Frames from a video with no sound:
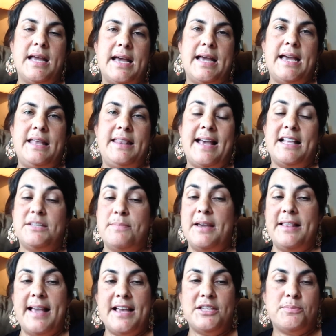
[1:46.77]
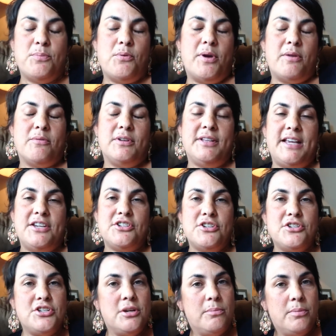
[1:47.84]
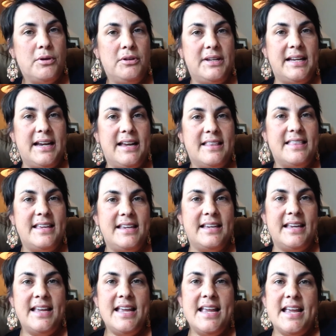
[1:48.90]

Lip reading: And that's my last point. Relationship building, I think,